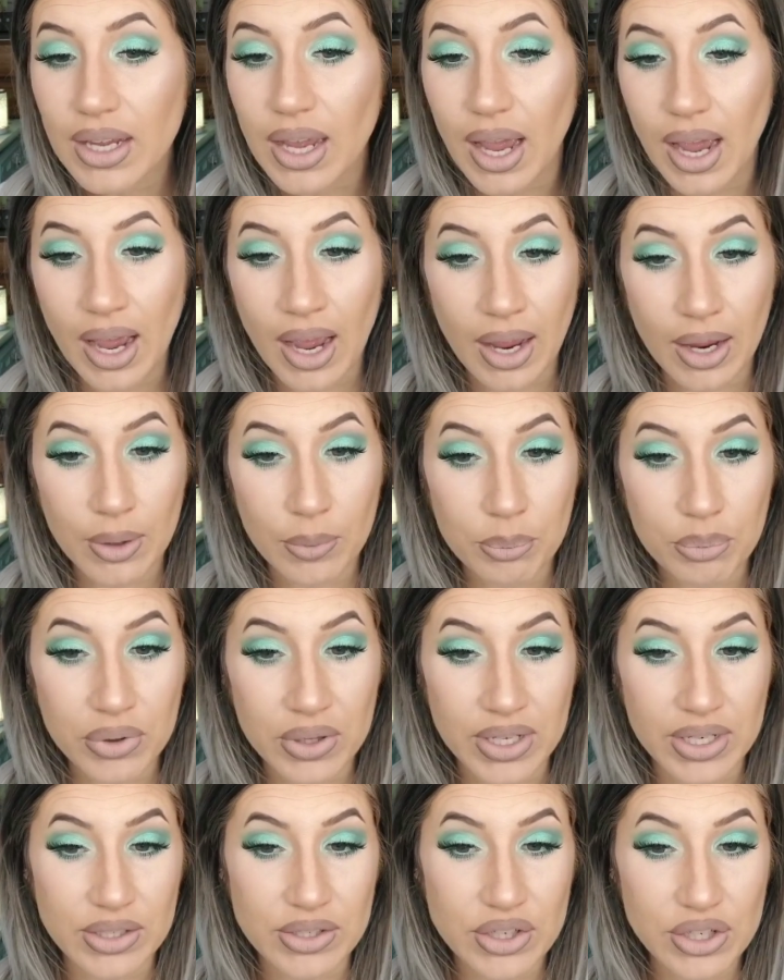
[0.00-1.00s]
I
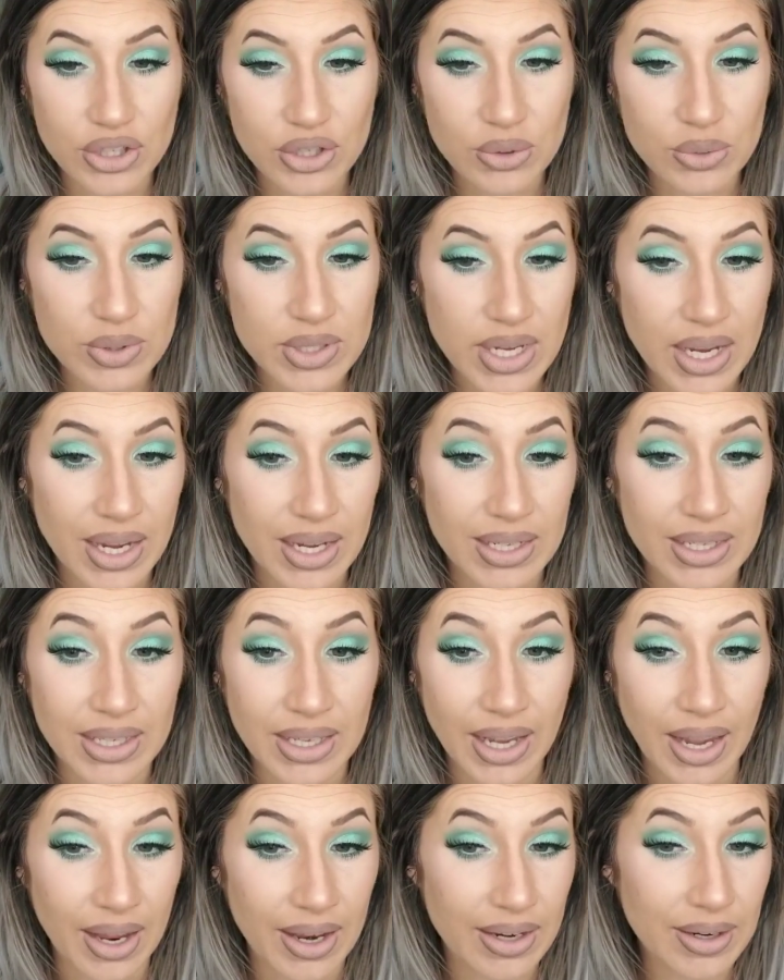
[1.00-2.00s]
plan to use it
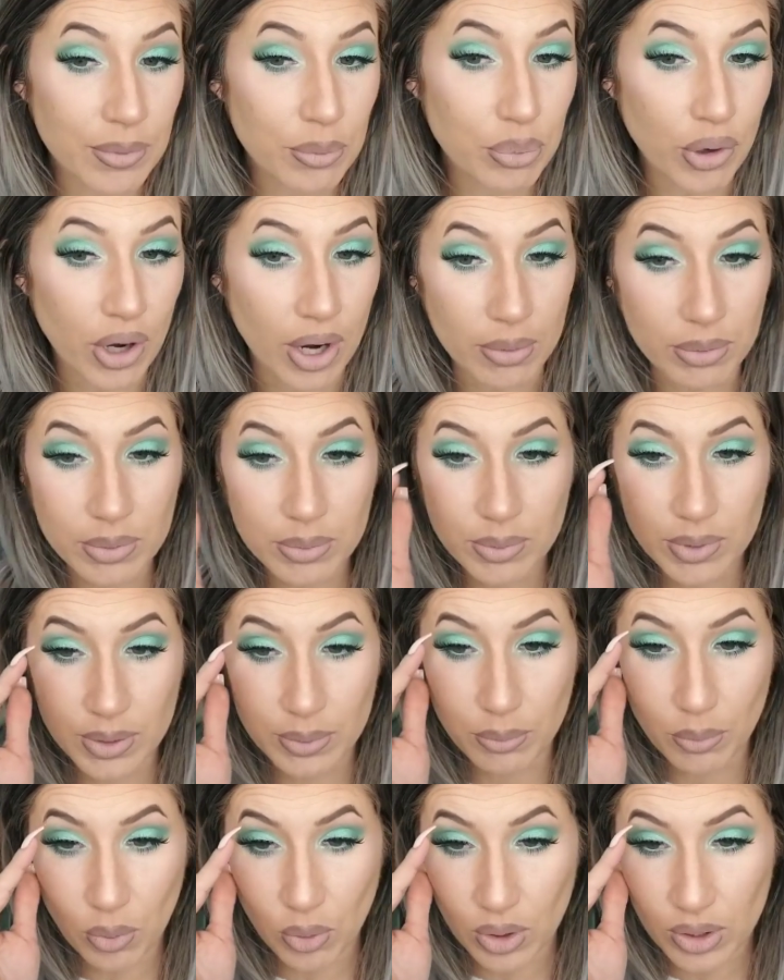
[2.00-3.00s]
again, probably
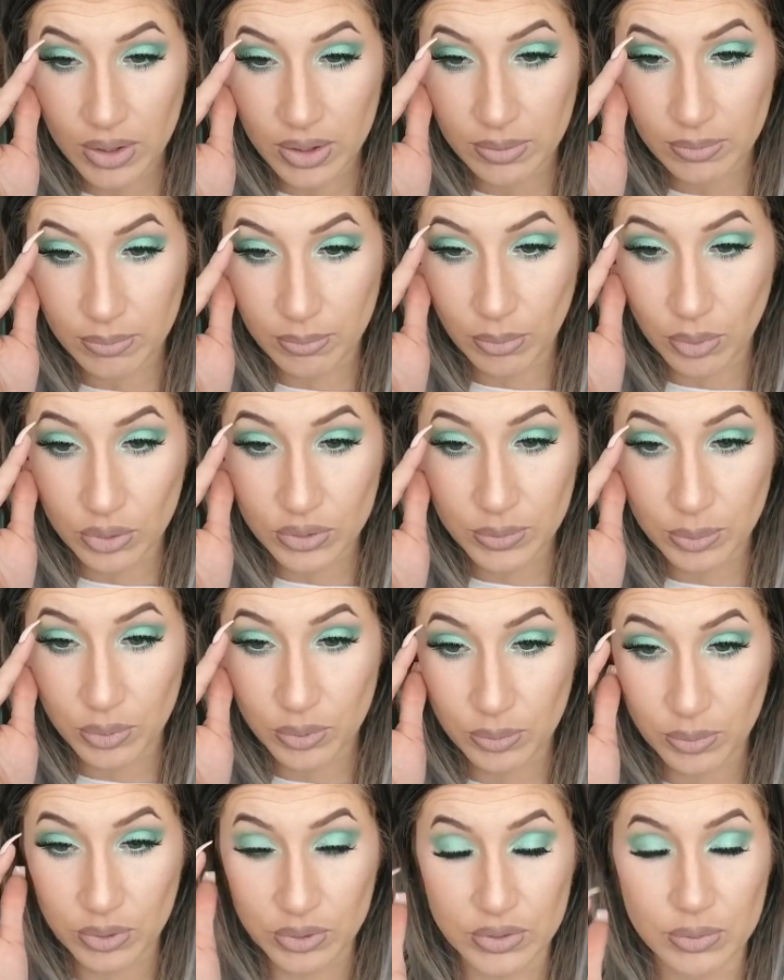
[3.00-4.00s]
more,
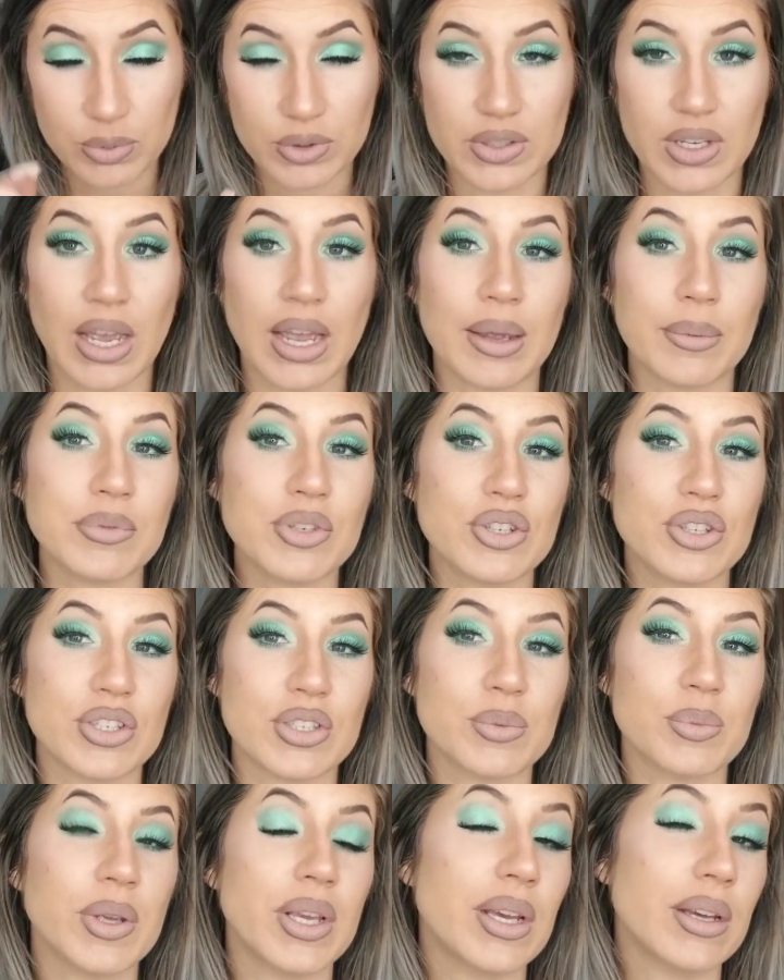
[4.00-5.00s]
multiple times,
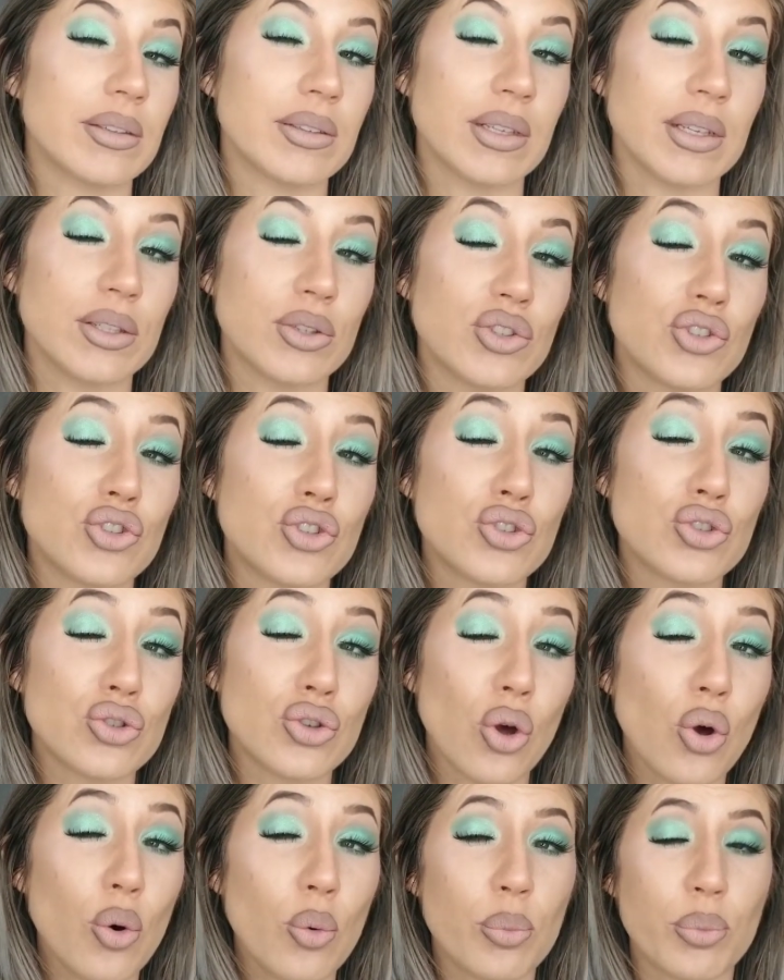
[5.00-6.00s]
just because it's
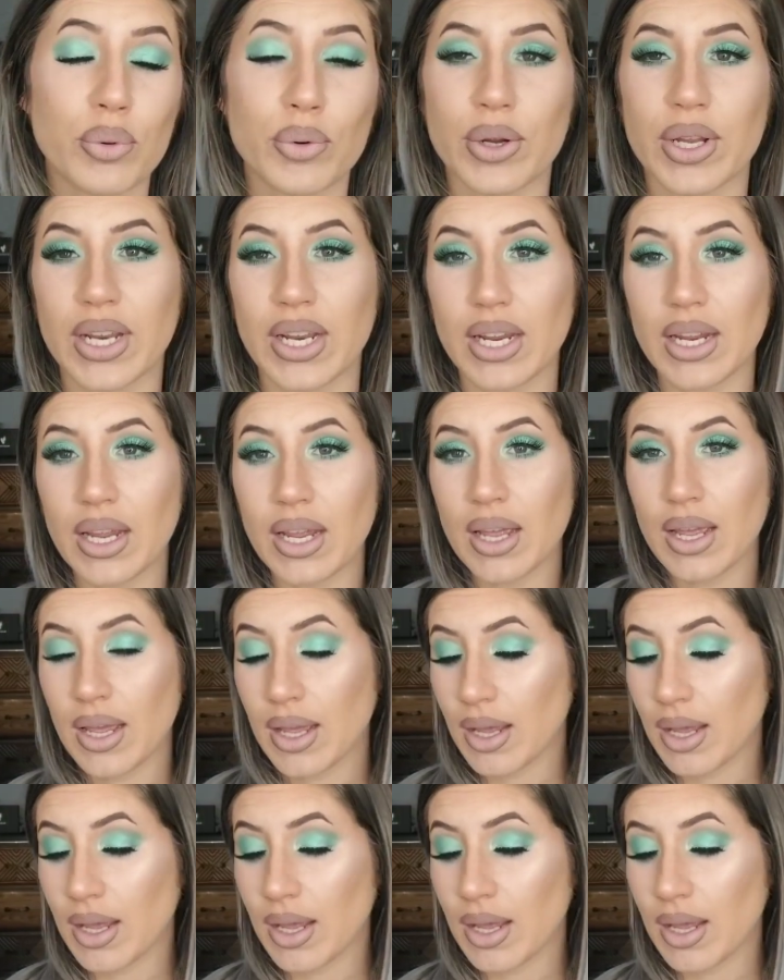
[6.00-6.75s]
so pretty.